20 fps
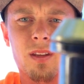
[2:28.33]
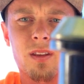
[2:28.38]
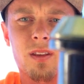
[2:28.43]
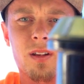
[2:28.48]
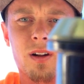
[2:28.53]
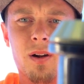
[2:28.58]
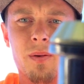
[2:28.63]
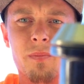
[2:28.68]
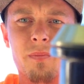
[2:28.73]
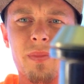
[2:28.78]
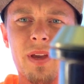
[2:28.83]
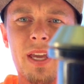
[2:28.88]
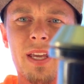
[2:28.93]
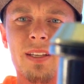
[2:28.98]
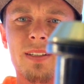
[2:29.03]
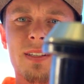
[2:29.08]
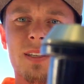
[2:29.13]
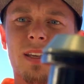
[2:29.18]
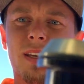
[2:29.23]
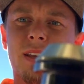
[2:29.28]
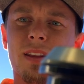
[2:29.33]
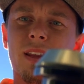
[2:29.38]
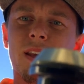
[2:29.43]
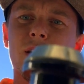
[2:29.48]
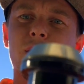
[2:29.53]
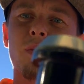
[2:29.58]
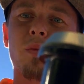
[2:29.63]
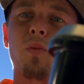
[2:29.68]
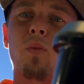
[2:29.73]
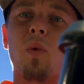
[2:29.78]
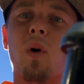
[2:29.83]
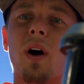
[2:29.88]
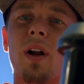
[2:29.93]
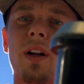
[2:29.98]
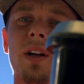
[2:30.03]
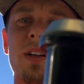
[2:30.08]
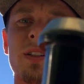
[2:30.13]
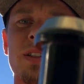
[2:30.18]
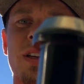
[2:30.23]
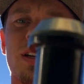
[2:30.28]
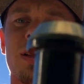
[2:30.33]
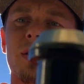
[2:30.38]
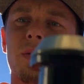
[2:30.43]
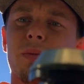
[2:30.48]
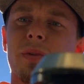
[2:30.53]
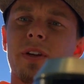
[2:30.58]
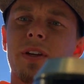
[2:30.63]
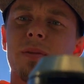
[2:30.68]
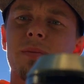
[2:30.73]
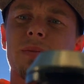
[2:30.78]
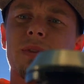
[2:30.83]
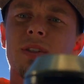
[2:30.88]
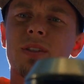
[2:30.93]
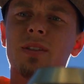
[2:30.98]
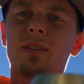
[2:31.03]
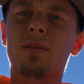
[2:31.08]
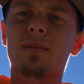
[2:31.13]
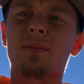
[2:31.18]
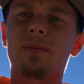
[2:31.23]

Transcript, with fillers: They're amazing. They do wonders on the rims.